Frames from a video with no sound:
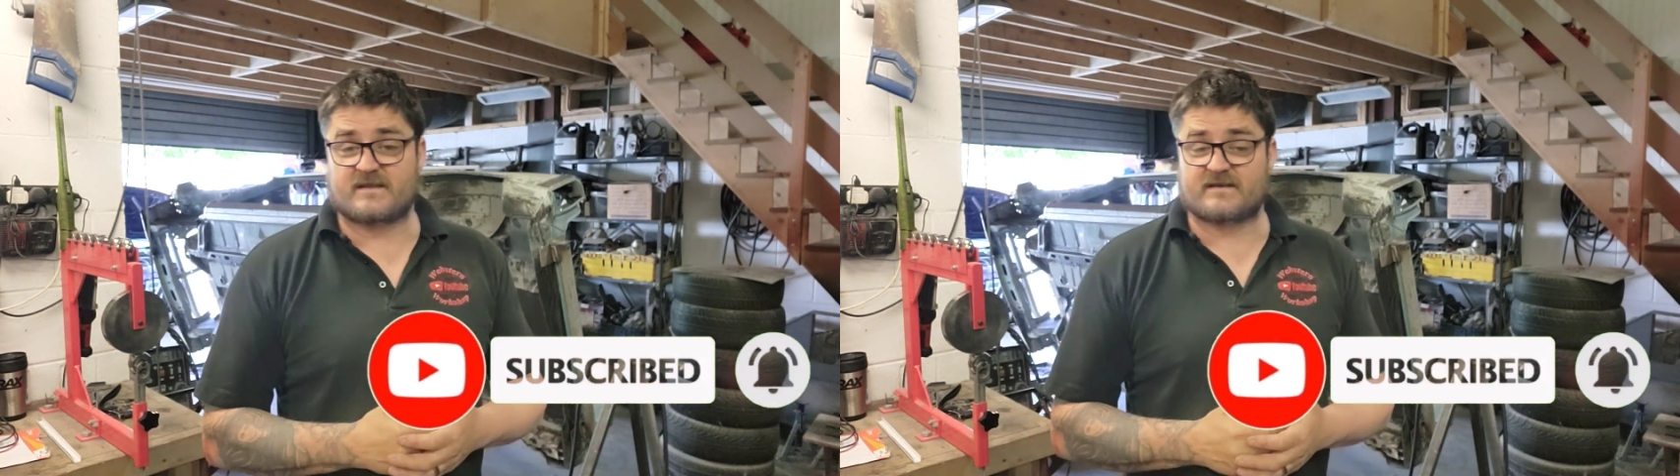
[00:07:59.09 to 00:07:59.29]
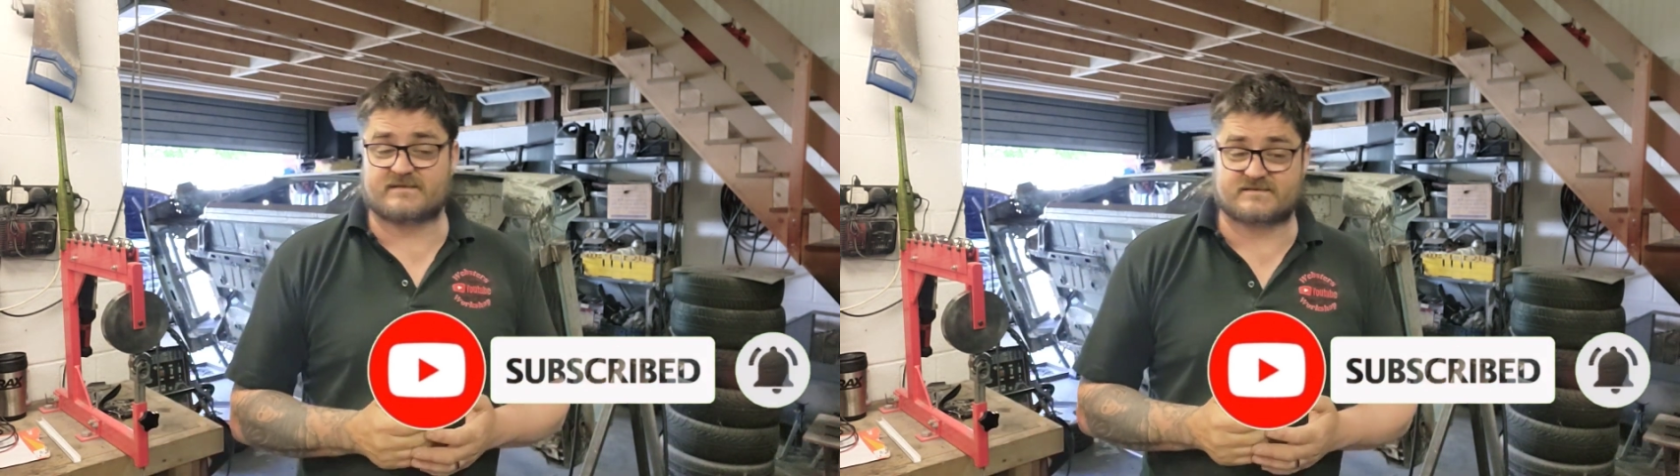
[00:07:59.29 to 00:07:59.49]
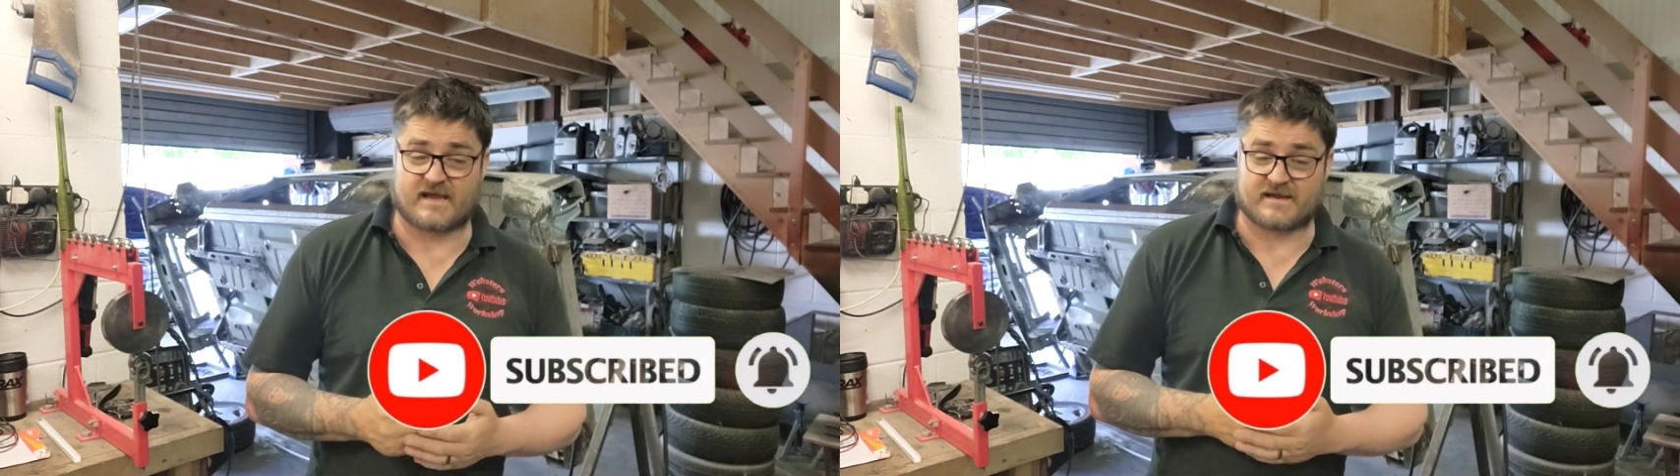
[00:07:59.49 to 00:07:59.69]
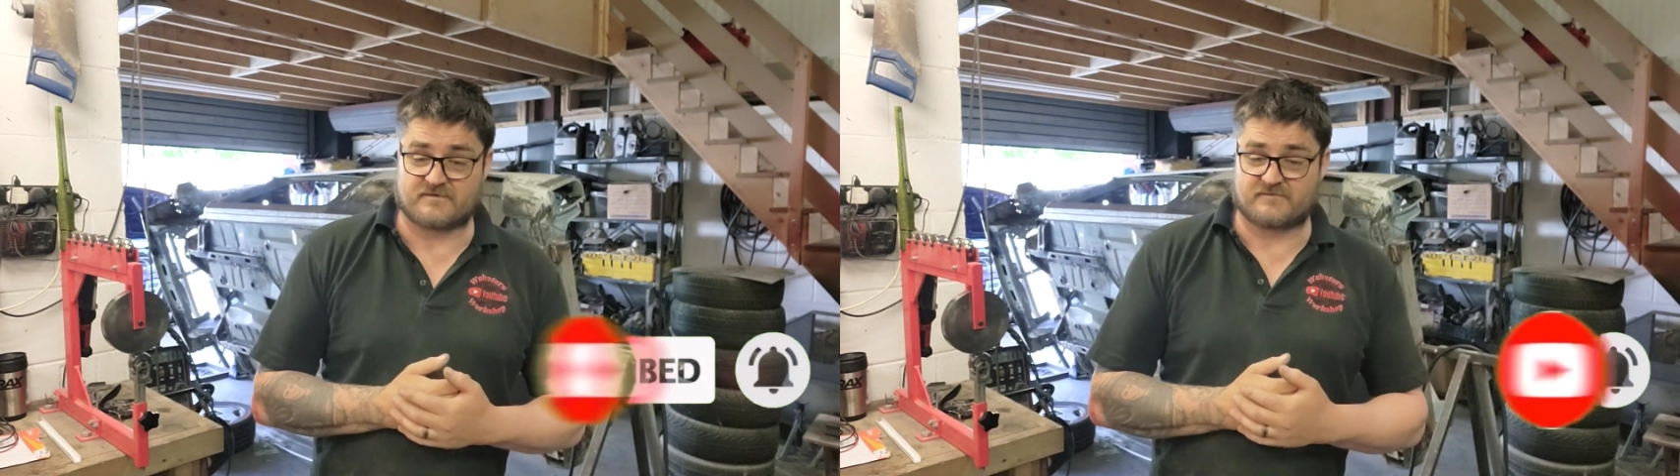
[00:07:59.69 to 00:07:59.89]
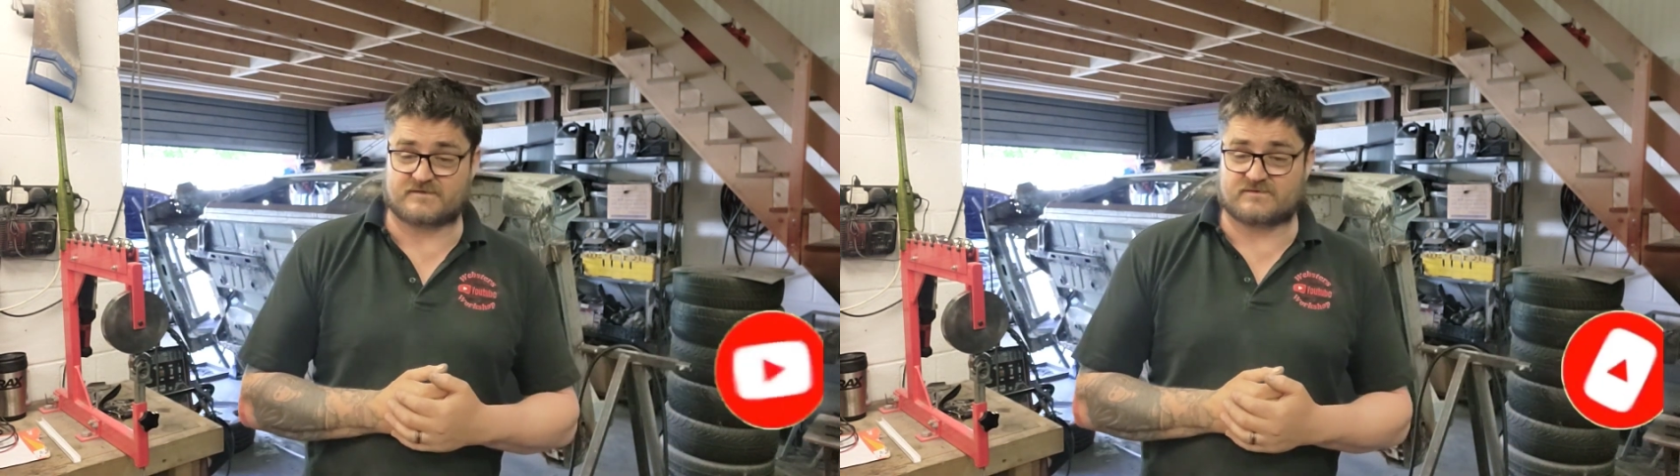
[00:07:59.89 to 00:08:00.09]
and it's kind
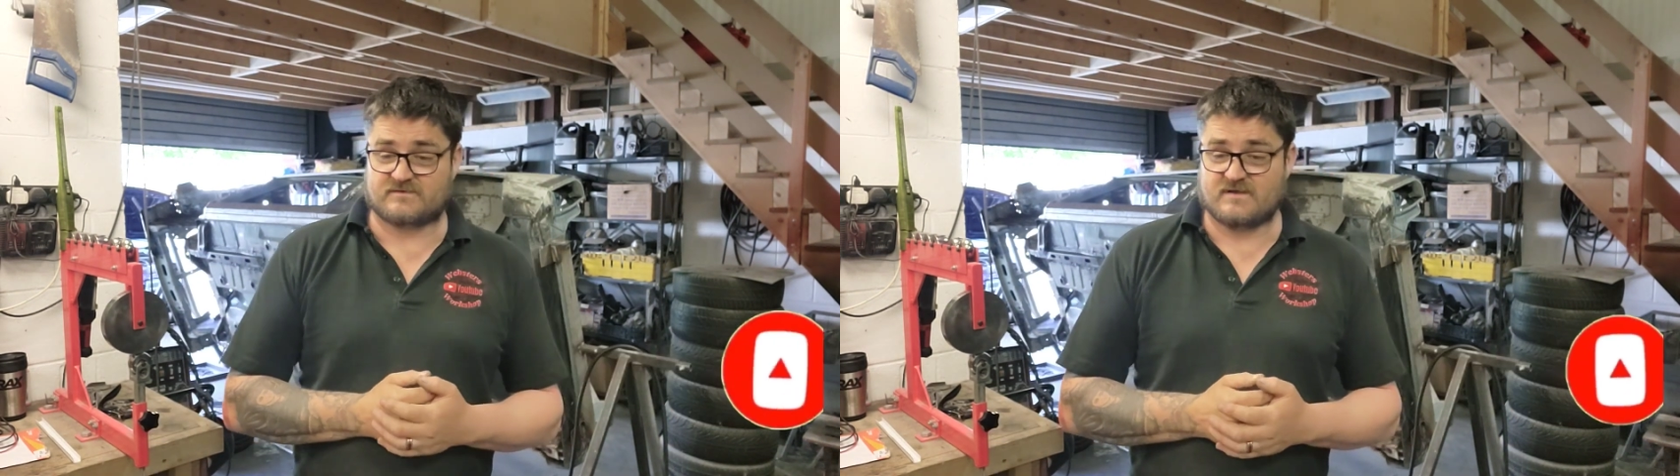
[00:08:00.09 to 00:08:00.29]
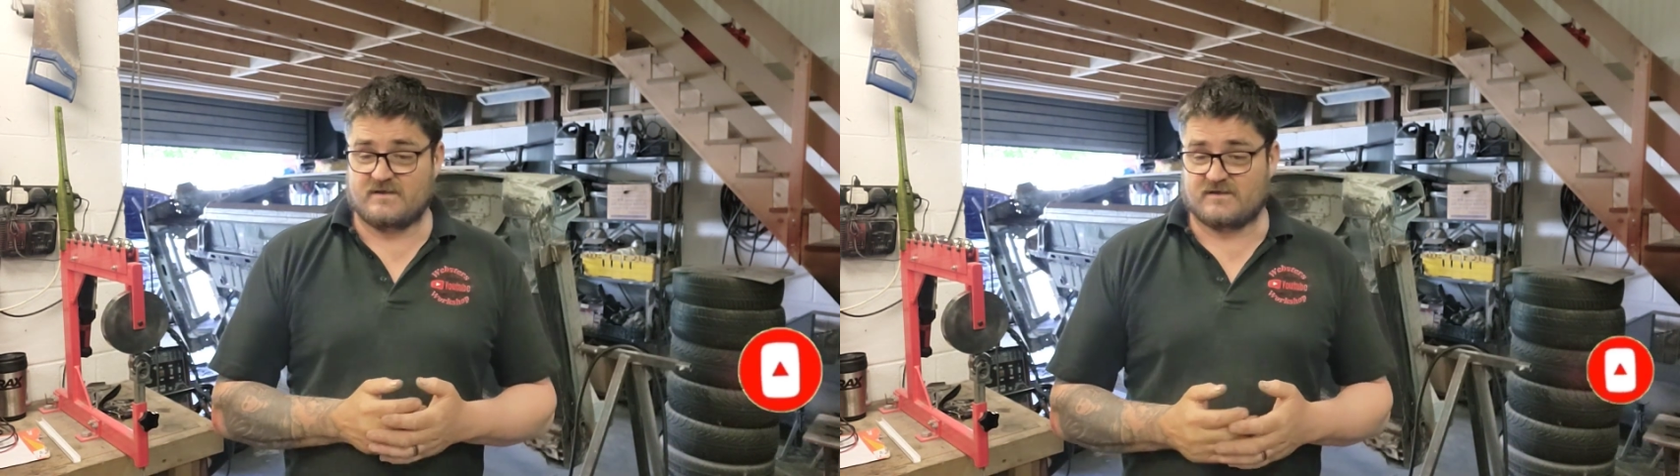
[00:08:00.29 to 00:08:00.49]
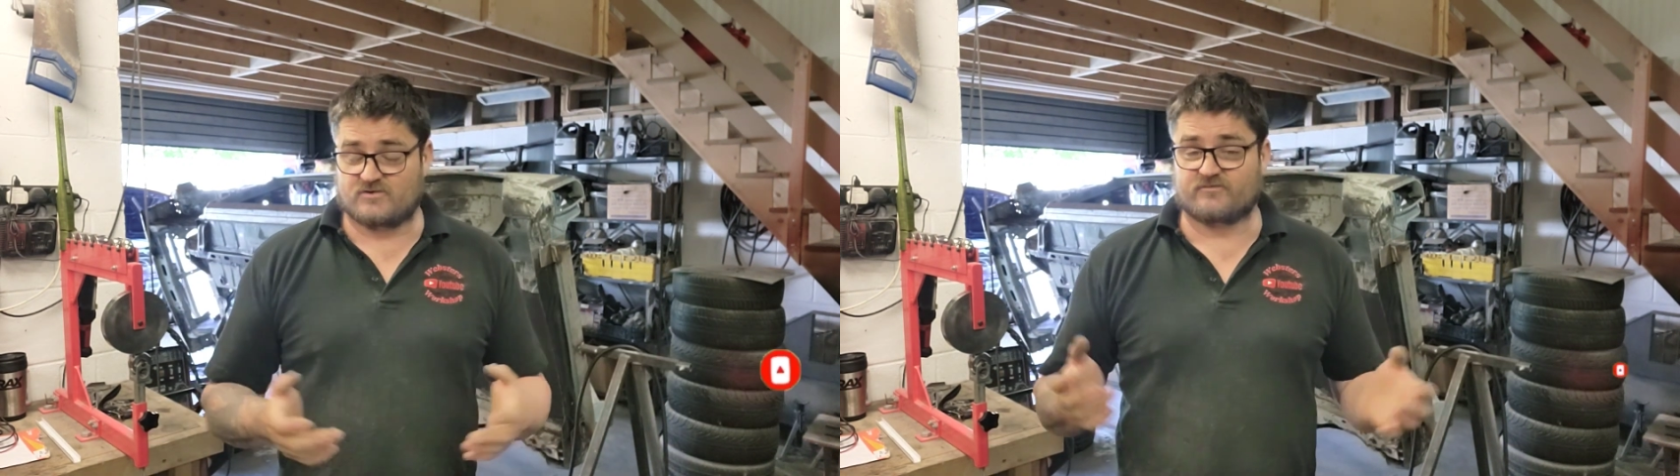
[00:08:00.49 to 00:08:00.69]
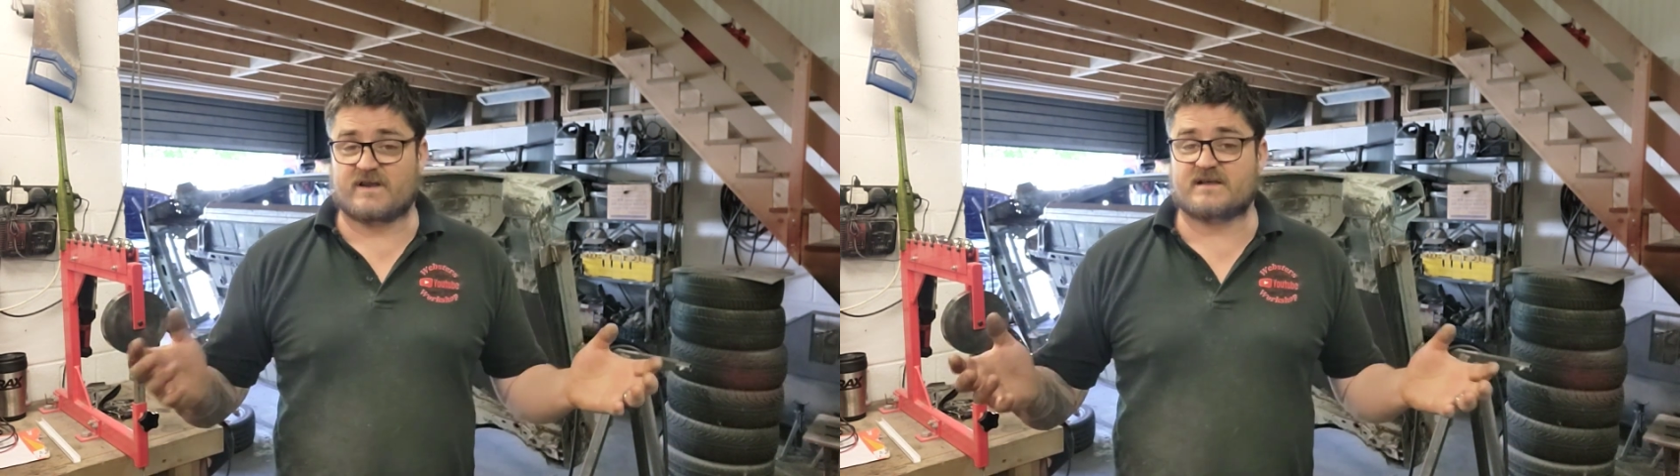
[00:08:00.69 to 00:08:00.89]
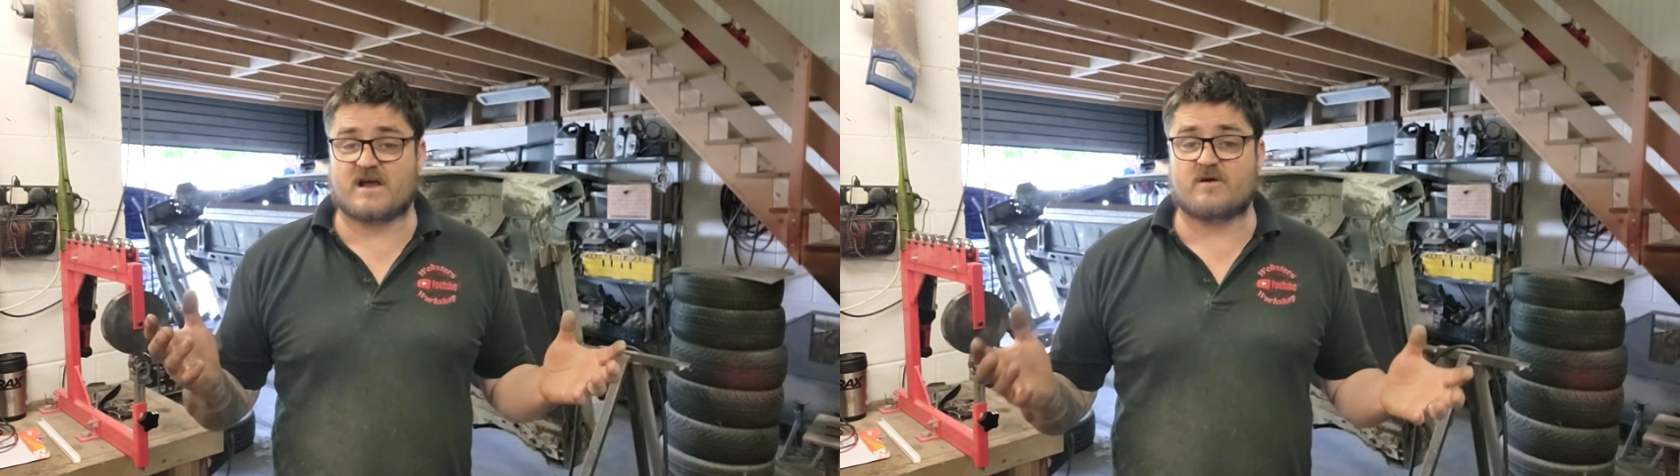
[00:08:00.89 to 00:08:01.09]
of, you don't
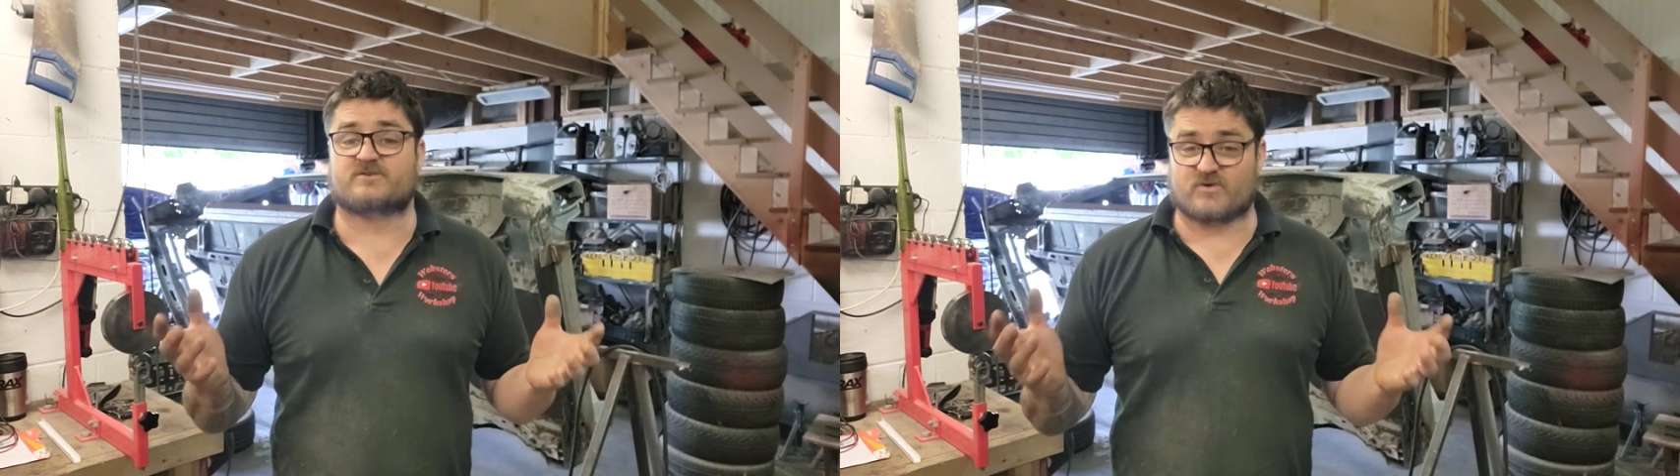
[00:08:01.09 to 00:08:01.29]
realise how much